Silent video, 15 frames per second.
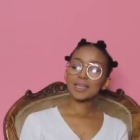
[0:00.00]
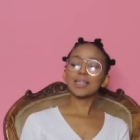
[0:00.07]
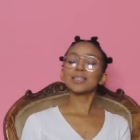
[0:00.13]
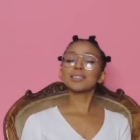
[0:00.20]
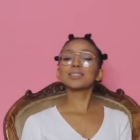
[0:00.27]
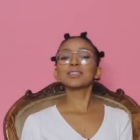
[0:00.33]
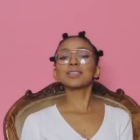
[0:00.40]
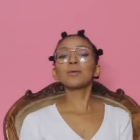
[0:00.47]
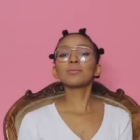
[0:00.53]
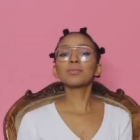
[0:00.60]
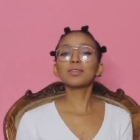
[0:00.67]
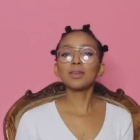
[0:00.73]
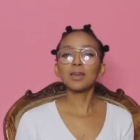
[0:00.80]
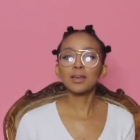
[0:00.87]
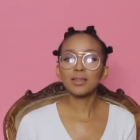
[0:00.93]
There's
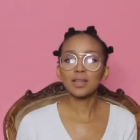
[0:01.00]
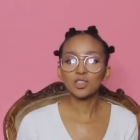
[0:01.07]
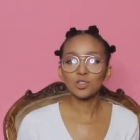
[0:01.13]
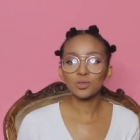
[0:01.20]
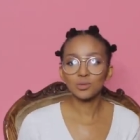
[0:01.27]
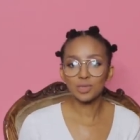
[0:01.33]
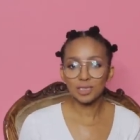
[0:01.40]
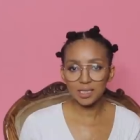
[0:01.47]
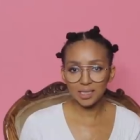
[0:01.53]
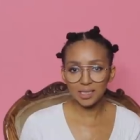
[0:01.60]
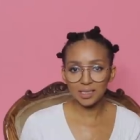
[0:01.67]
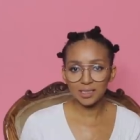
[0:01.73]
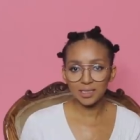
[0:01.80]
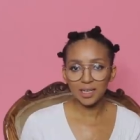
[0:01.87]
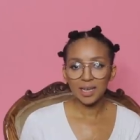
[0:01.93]
something that you
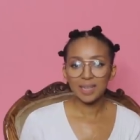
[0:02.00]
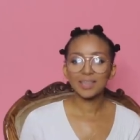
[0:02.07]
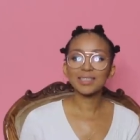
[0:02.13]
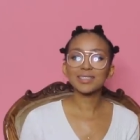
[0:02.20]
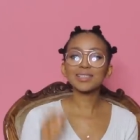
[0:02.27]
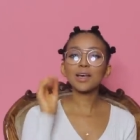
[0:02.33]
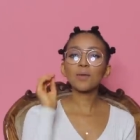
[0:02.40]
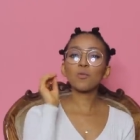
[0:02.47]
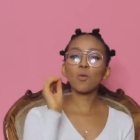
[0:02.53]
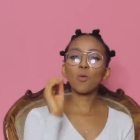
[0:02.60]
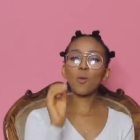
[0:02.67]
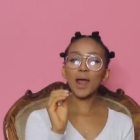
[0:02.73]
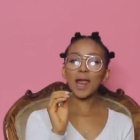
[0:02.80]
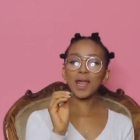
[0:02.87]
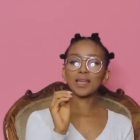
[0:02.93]
did. There's some
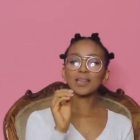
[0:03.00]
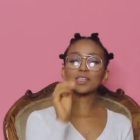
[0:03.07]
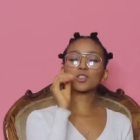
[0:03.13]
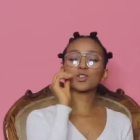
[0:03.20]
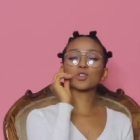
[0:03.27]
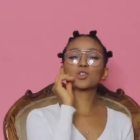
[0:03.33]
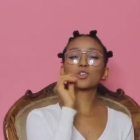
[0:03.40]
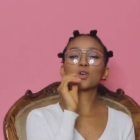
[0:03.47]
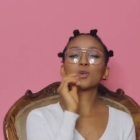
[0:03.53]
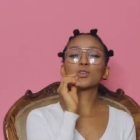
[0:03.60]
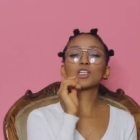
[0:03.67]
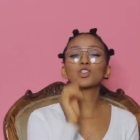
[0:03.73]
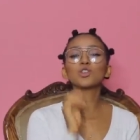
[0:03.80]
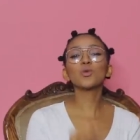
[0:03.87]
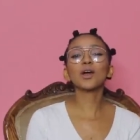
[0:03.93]
way that you
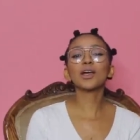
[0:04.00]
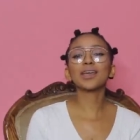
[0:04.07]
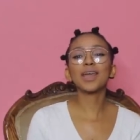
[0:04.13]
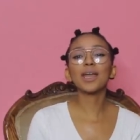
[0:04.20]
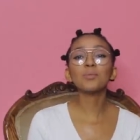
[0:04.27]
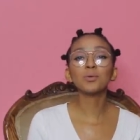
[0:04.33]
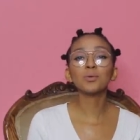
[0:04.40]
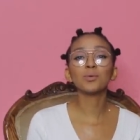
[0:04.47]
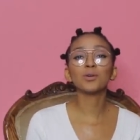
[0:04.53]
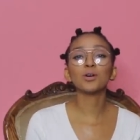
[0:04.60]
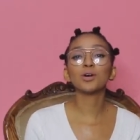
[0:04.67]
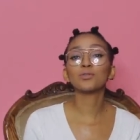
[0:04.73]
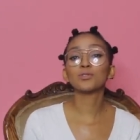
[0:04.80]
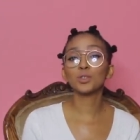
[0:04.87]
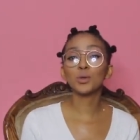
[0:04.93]
showed that you are
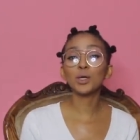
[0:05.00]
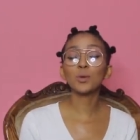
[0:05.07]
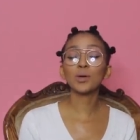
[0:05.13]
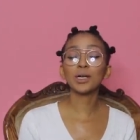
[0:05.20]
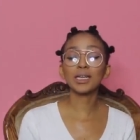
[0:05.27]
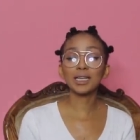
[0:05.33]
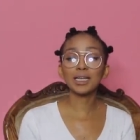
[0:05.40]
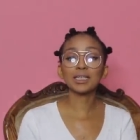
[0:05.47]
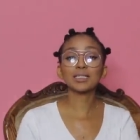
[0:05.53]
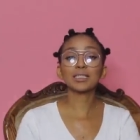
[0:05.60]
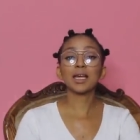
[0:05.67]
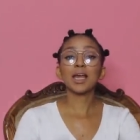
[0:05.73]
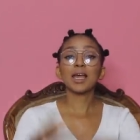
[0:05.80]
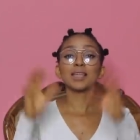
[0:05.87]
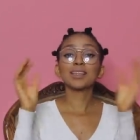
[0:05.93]
capable of doing what it
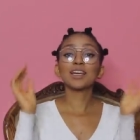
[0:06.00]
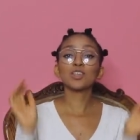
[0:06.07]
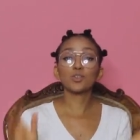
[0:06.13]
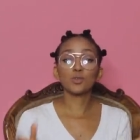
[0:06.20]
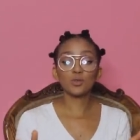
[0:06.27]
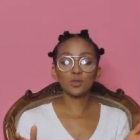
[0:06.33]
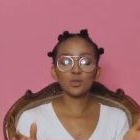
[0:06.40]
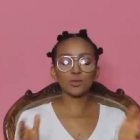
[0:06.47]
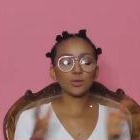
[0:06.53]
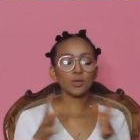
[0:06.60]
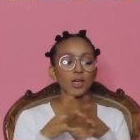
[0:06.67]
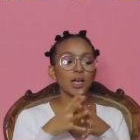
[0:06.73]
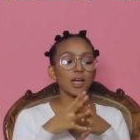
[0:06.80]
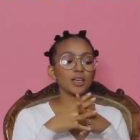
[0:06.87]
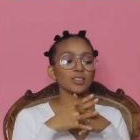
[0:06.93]
is that you do.
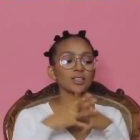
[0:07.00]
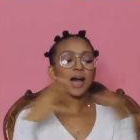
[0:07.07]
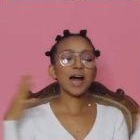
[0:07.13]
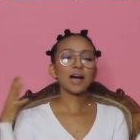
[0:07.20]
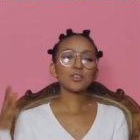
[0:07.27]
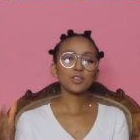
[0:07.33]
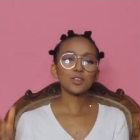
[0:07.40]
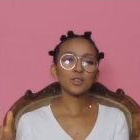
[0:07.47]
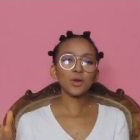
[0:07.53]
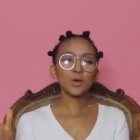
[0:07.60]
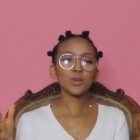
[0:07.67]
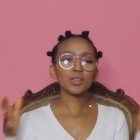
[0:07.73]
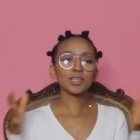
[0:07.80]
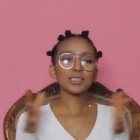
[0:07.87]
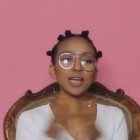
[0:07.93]
So, how do you know
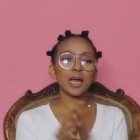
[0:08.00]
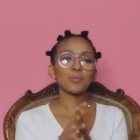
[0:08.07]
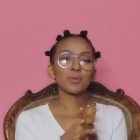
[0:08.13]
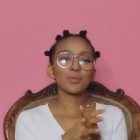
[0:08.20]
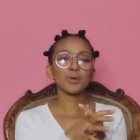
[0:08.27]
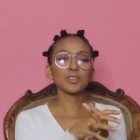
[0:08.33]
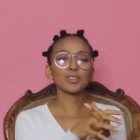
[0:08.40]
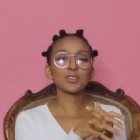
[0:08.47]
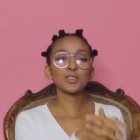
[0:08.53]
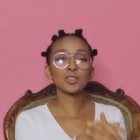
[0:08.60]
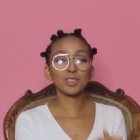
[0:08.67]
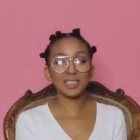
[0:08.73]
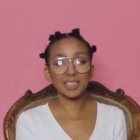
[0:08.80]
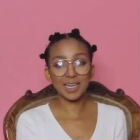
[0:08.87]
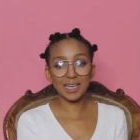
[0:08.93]
you're the type of person
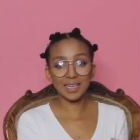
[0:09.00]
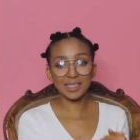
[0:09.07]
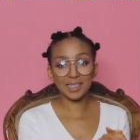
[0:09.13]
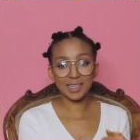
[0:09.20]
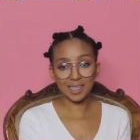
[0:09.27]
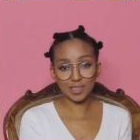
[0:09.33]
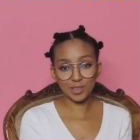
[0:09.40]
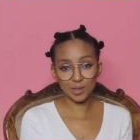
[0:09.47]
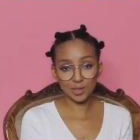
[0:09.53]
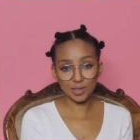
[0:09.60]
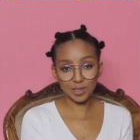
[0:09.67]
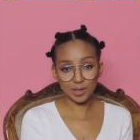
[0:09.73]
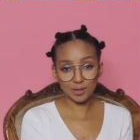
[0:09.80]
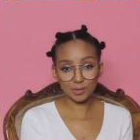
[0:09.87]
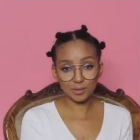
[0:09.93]
to second guess
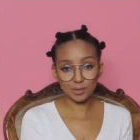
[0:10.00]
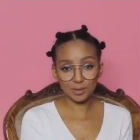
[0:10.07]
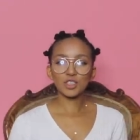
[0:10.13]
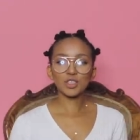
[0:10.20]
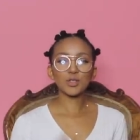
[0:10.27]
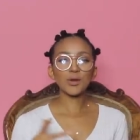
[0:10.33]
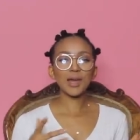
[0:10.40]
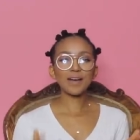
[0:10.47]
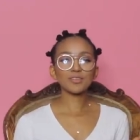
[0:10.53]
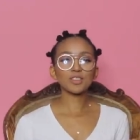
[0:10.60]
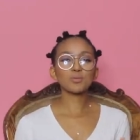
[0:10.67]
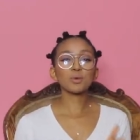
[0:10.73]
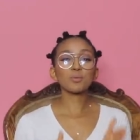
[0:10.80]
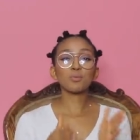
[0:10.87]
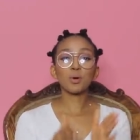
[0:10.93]
yourself? Do you have
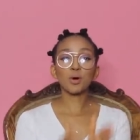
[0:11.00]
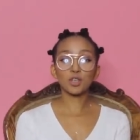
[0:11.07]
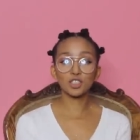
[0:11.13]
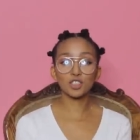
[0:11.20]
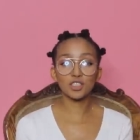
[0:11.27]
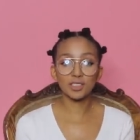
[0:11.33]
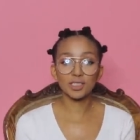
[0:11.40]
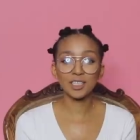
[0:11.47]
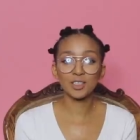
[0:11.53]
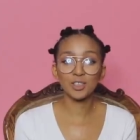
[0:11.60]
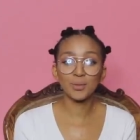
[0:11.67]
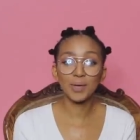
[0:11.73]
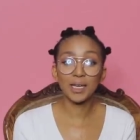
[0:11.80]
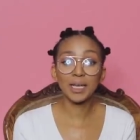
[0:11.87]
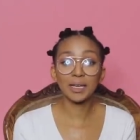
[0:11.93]
to be pushed
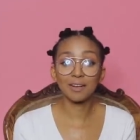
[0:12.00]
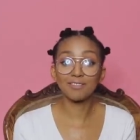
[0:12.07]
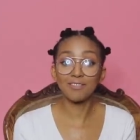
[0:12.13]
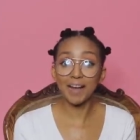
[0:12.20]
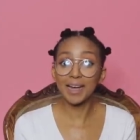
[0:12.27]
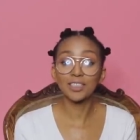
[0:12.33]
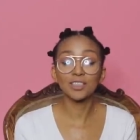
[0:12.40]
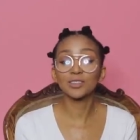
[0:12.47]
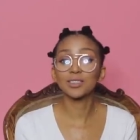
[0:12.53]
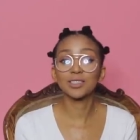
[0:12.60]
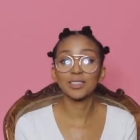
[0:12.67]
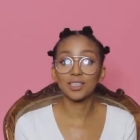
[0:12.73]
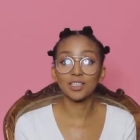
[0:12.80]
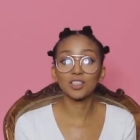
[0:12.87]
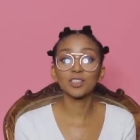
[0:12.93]
into making a final
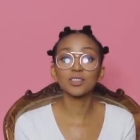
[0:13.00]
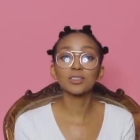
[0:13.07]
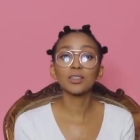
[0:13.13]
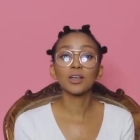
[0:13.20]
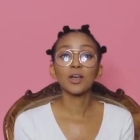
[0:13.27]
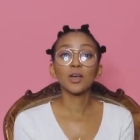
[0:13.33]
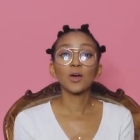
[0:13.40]
decision?